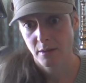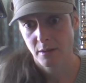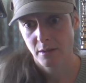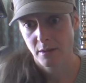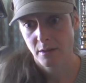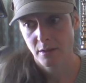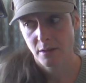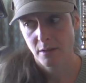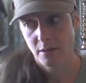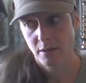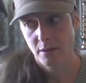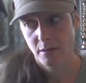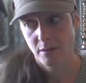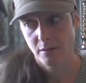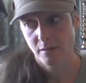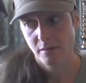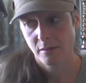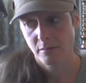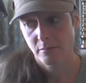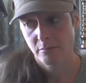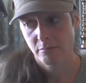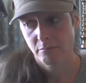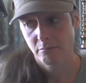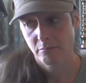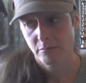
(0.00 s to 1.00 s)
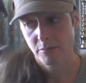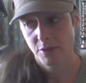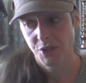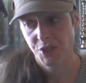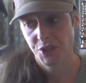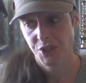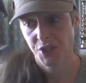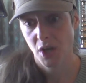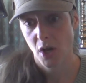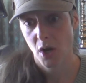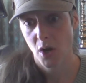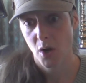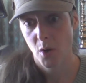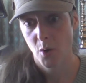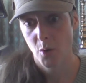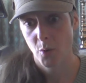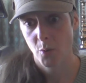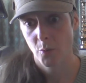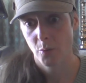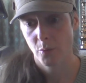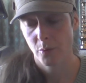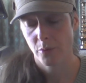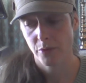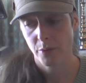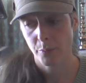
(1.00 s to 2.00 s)
Yeah.
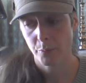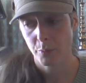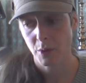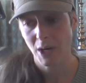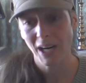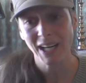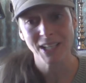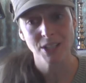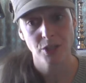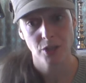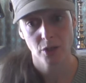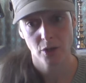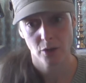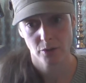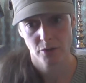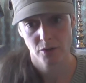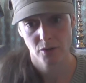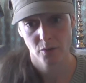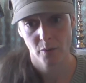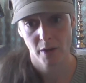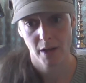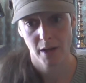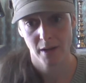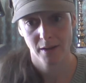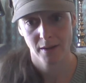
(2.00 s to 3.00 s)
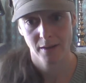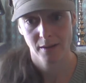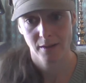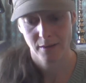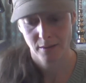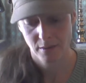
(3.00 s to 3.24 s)
So the pressure goes away. And the